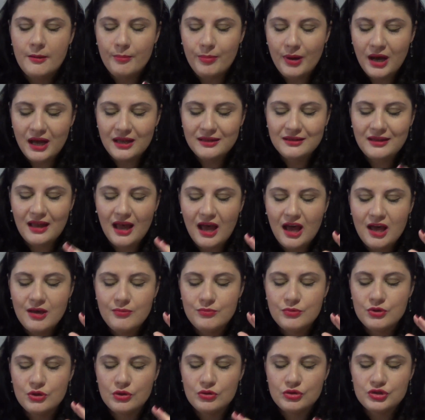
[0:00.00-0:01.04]
but
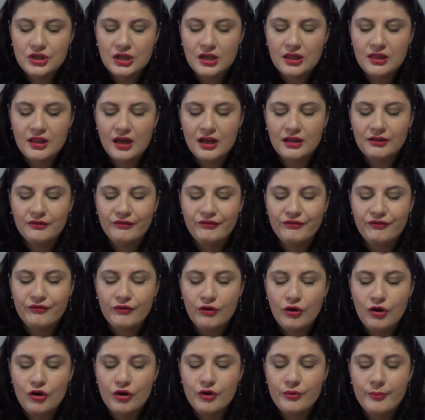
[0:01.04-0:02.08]
I'm using that
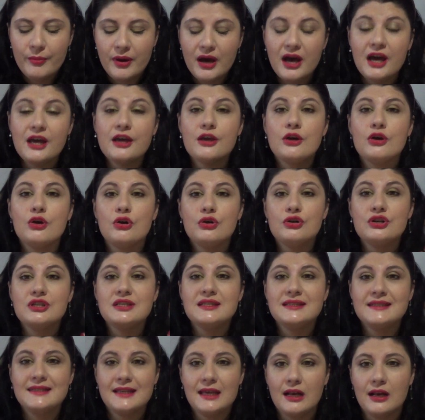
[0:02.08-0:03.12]
for my
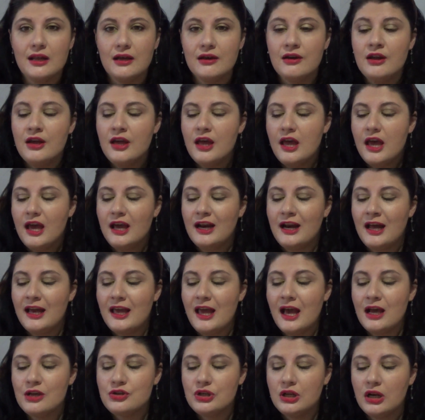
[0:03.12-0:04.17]
concealer, and I
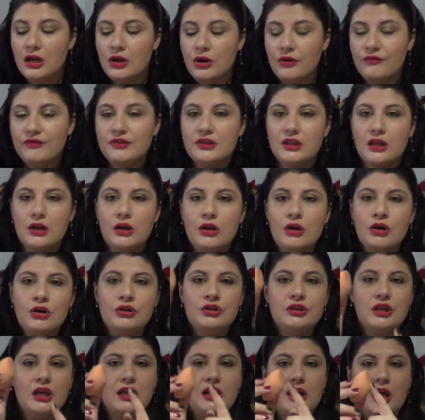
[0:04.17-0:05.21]
actually love it a
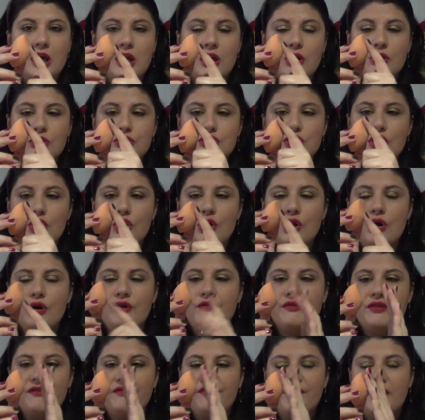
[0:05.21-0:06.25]
lot, and I also
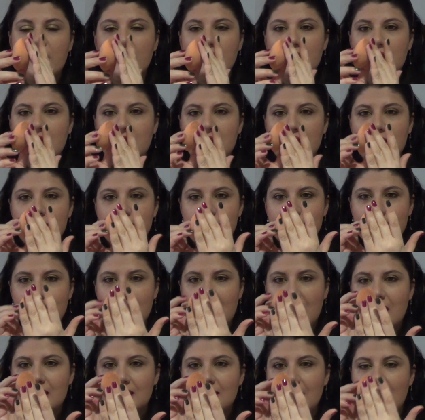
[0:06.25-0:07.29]
love the fact that it's
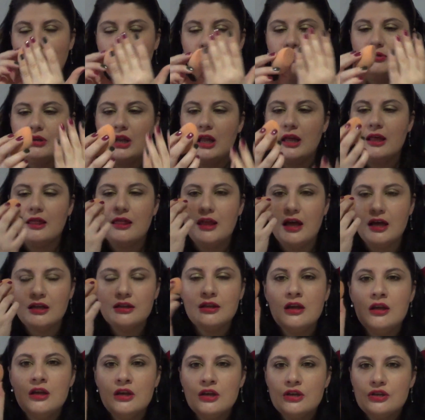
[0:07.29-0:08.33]
cut out like
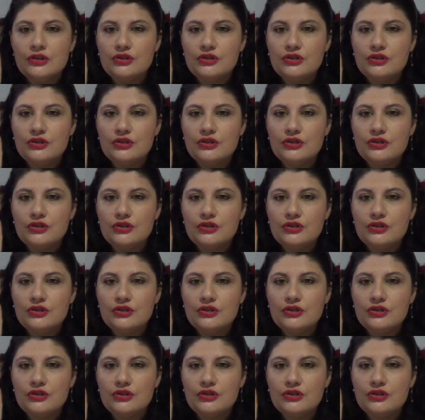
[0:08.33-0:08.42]
that,